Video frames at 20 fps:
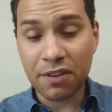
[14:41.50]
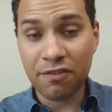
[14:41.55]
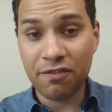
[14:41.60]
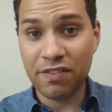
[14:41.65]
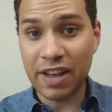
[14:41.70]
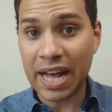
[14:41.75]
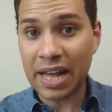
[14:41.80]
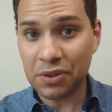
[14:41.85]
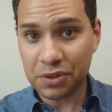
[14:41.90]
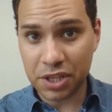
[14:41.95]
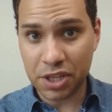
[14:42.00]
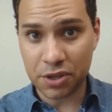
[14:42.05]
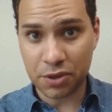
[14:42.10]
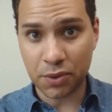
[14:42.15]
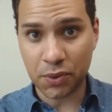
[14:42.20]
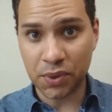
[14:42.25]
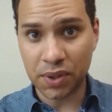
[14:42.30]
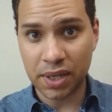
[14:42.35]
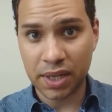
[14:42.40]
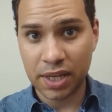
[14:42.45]

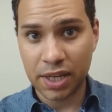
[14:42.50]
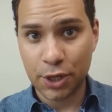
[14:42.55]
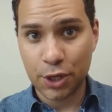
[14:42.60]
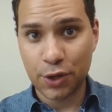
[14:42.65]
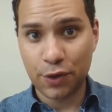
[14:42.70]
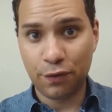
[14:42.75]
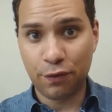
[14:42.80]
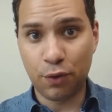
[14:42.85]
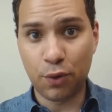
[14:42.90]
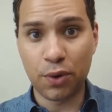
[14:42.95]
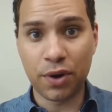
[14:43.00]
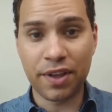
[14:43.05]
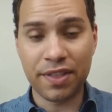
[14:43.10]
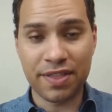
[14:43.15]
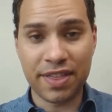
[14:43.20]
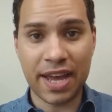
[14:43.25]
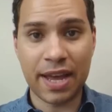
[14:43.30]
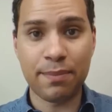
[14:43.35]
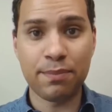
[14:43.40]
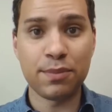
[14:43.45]
value for
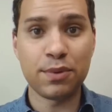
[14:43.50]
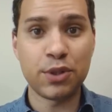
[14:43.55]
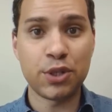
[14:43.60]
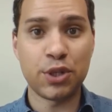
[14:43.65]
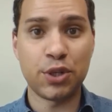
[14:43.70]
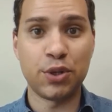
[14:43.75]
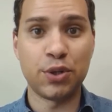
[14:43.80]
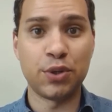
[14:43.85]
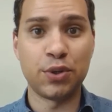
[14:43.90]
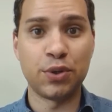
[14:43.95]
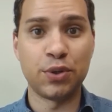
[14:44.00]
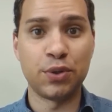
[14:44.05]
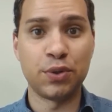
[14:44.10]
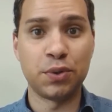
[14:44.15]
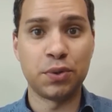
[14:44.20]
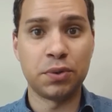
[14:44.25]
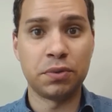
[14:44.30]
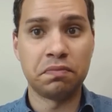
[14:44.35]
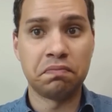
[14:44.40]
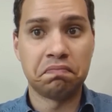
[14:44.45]
them
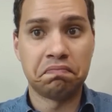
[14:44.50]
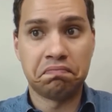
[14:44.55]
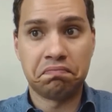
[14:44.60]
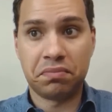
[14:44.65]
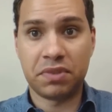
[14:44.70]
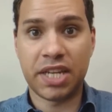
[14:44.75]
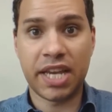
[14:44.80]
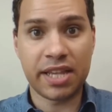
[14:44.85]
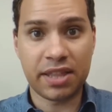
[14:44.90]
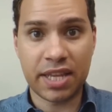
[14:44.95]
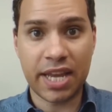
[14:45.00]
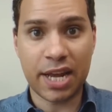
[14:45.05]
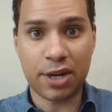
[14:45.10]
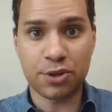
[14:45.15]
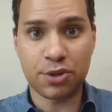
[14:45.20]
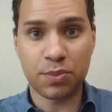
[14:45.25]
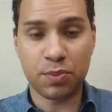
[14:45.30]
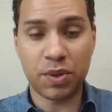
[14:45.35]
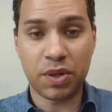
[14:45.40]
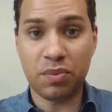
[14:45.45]
to take the
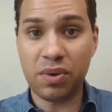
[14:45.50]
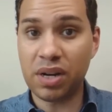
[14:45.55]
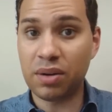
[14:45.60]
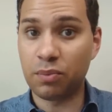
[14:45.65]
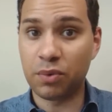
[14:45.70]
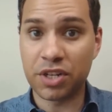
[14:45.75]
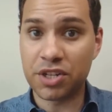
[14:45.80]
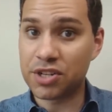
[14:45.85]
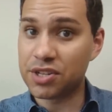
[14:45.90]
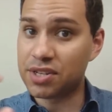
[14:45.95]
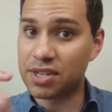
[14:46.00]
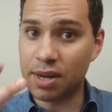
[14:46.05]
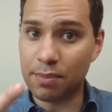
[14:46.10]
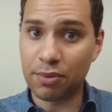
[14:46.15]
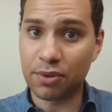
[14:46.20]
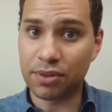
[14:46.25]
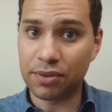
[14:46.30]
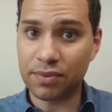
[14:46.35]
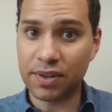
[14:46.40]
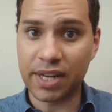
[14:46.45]
action we want, which is
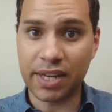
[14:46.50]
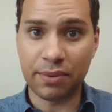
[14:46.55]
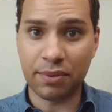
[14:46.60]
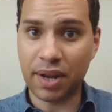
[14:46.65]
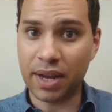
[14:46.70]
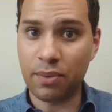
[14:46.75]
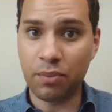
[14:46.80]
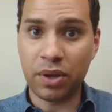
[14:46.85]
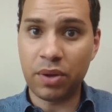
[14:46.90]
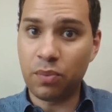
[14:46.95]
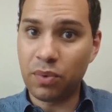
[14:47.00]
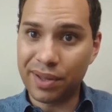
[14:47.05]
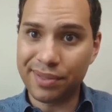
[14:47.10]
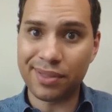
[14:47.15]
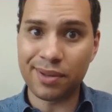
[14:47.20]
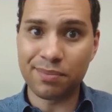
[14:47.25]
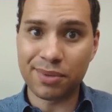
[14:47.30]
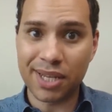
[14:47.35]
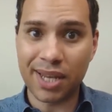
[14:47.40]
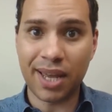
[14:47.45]
number three, right? We
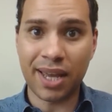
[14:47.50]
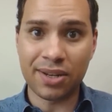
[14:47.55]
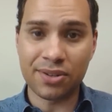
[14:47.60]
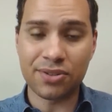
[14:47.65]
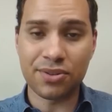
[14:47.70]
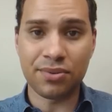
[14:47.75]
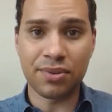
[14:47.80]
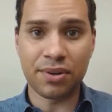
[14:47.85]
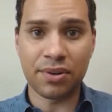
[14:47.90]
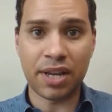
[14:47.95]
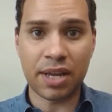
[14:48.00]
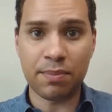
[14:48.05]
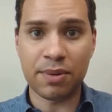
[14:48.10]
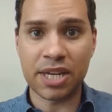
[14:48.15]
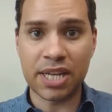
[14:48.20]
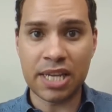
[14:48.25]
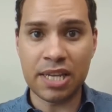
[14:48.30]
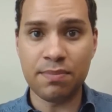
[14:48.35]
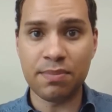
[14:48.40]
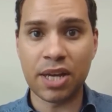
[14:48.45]
want them to enter their name
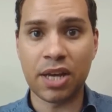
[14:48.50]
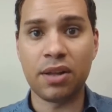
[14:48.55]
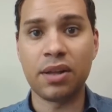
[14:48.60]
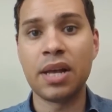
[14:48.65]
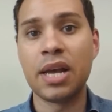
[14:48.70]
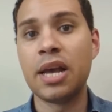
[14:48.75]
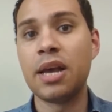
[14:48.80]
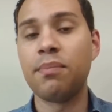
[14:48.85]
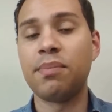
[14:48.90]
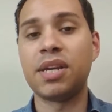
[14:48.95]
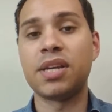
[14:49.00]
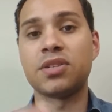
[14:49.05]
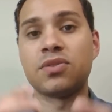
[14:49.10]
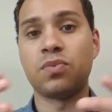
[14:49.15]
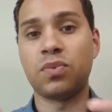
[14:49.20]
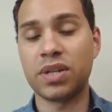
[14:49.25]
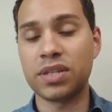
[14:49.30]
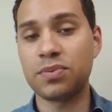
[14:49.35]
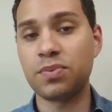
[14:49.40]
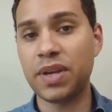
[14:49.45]
and email
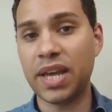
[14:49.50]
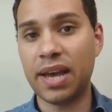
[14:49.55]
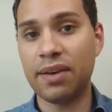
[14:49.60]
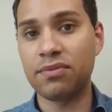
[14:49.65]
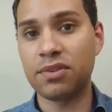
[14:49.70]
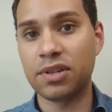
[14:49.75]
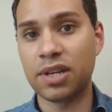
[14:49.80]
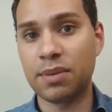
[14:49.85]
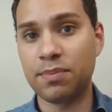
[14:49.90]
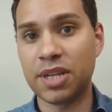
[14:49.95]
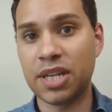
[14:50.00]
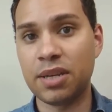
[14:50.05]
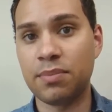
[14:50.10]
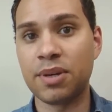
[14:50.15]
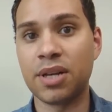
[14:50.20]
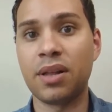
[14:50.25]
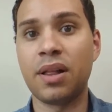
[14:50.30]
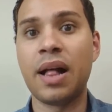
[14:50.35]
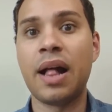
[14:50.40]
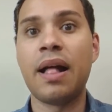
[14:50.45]
because once we have their name and
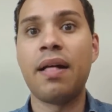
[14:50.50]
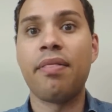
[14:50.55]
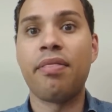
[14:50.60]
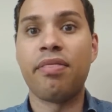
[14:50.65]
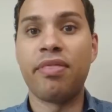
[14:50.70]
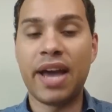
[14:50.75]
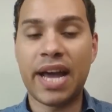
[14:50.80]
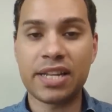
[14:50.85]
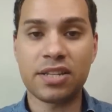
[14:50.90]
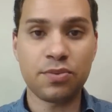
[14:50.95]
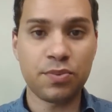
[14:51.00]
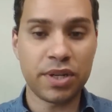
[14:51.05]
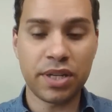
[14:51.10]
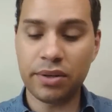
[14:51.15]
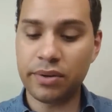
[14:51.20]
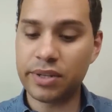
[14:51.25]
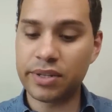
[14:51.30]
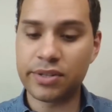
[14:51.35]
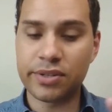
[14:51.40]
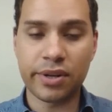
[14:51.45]
email, that's when
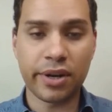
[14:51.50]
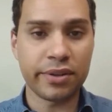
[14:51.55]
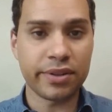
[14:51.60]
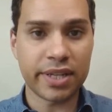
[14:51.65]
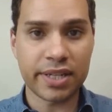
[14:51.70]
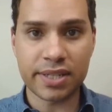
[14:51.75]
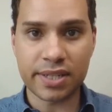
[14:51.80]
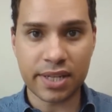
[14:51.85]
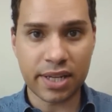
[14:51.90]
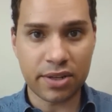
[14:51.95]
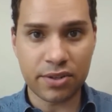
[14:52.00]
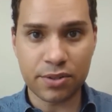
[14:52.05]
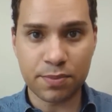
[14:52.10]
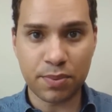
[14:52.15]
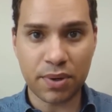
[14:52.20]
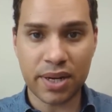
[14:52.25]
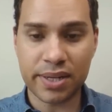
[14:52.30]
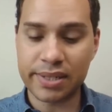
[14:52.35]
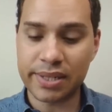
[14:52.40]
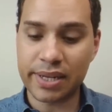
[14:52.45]
you can start that sales
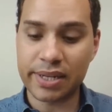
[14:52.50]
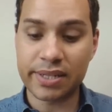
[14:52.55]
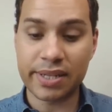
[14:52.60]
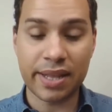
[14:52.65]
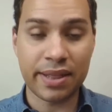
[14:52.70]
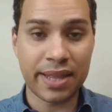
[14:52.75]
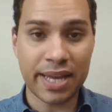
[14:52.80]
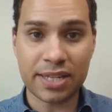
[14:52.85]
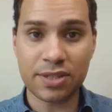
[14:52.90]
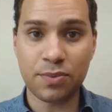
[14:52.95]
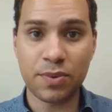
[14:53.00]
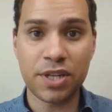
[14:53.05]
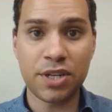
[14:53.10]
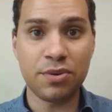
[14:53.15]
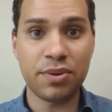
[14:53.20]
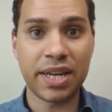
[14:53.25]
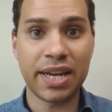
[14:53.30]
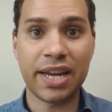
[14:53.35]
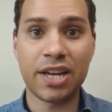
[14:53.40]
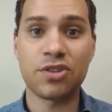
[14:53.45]
process. That's when
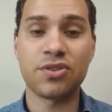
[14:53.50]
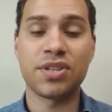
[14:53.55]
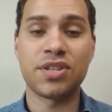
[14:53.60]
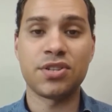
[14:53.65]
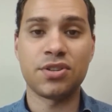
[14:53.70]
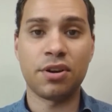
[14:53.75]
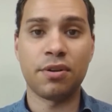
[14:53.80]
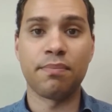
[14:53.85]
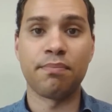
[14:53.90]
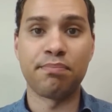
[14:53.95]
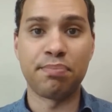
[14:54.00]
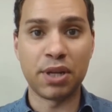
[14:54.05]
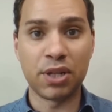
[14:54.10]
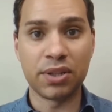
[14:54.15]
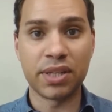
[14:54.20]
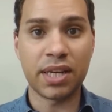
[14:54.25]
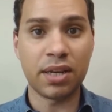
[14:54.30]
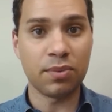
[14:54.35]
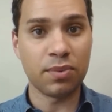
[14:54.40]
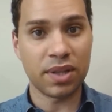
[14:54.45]
you can actually start
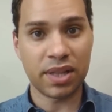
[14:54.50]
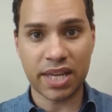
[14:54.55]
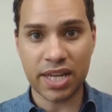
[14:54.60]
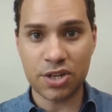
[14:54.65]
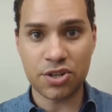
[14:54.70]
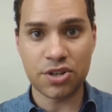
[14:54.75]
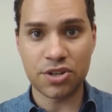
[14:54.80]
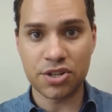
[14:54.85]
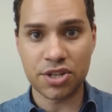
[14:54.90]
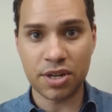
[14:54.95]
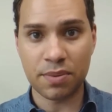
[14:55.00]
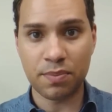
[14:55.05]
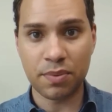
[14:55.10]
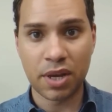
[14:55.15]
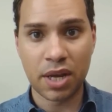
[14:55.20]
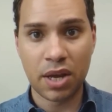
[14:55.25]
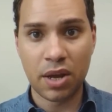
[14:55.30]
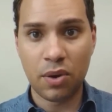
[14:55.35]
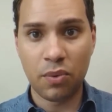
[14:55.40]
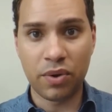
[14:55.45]
building a relationship
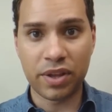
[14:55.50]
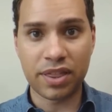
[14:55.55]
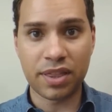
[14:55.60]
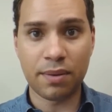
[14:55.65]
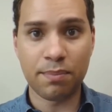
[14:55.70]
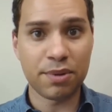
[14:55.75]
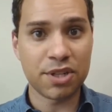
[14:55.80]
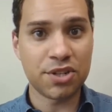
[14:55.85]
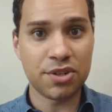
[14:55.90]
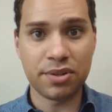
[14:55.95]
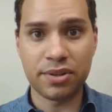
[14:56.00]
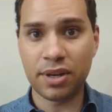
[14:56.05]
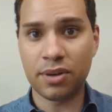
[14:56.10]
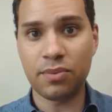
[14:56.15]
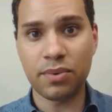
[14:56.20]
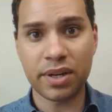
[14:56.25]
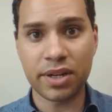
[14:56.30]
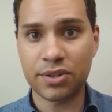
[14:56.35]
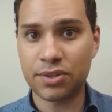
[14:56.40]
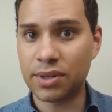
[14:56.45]
with them. But you
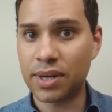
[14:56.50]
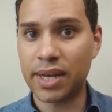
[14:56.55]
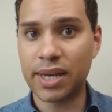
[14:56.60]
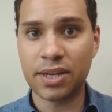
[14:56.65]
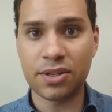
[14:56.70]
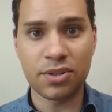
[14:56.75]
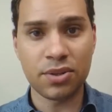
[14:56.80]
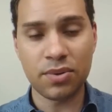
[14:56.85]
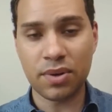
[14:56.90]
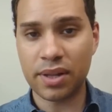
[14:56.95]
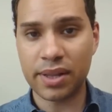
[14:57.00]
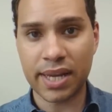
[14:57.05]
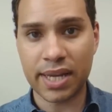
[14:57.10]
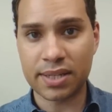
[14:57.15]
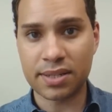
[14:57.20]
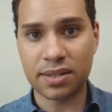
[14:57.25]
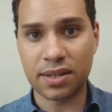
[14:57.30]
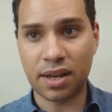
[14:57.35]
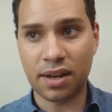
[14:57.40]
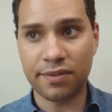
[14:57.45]
don't want to try and do all
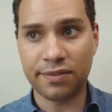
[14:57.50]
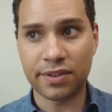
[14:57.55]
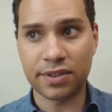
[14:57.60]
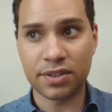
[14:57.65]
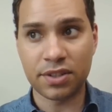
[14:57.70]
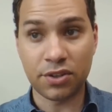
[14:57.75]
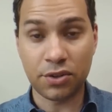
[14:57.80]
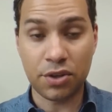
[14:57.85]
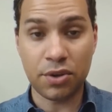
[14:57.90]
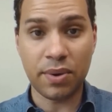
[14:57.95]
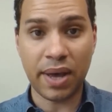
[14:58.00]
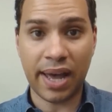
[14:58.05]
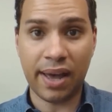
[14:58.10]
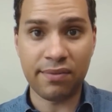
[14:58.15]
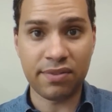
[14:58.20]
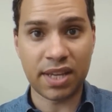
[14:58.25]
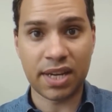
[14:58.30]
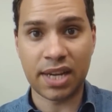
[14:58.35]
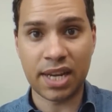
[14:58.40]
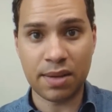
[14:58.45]
that stuff until you
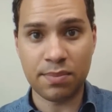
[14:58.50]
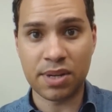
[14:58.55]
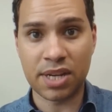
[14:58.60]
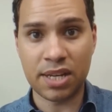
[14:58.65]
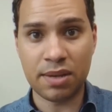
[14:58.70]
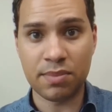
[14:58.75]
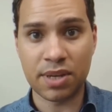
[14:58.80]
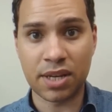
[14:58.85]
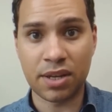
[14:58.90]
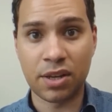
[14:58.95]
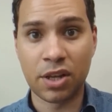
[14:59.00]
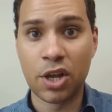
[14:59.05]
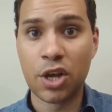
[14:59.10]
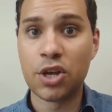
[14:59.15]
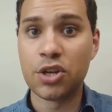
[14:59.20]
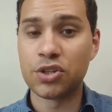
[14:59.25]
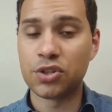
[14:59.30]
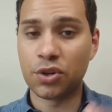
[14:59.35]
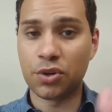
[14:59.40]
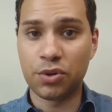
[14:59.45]
have that name and email.
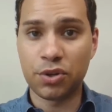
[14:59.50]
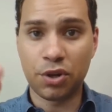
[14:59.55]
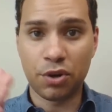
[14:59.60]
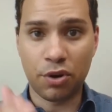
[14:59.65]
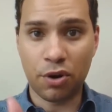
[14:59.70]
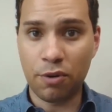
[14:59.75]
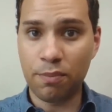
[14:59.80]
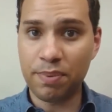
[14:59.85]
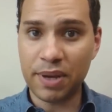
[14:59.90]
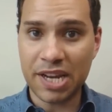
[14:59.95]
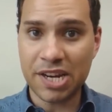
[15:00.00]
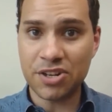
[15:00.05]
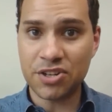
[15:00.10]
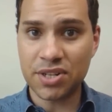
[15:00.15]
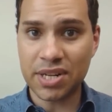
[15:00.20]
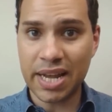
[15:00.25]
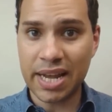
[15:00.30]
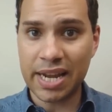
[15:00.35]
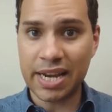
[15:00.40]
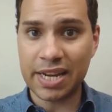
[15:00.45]
So your homepage
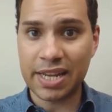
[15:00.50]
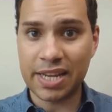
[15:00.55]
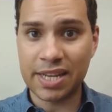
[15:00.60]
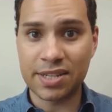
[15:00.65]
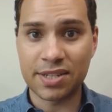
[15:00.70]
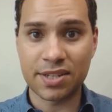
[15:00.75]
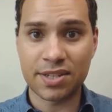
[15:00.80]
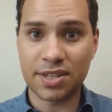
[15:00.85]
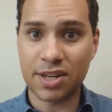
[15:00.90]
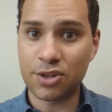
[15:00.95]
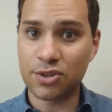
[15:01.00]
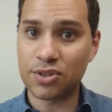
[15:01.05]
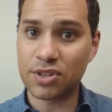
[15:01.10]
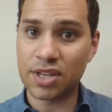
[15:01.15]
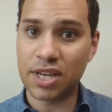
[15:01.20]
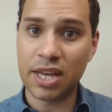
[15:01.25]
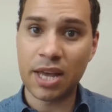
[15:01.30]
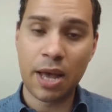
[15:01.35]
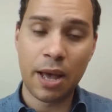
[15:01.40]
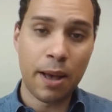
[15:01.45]
site is
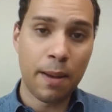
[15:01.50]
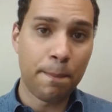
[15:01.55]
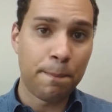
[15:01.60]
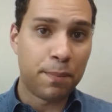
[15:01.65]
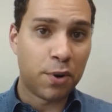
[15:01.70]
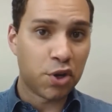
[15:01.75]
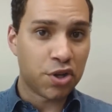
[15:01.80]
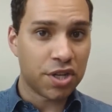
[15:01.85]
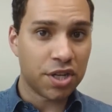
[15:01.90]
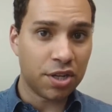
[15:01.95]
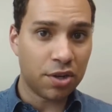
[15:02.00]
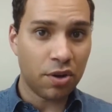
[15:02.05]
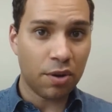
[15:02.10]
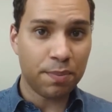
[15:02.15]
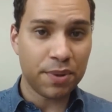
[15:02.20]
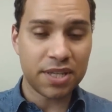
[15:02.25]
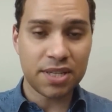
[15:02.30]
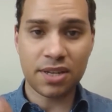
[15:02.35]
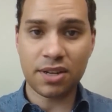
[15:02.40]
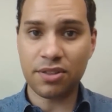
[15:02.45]
essentially pushing you
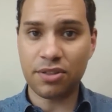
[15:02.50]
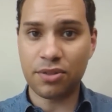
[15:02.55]
up as an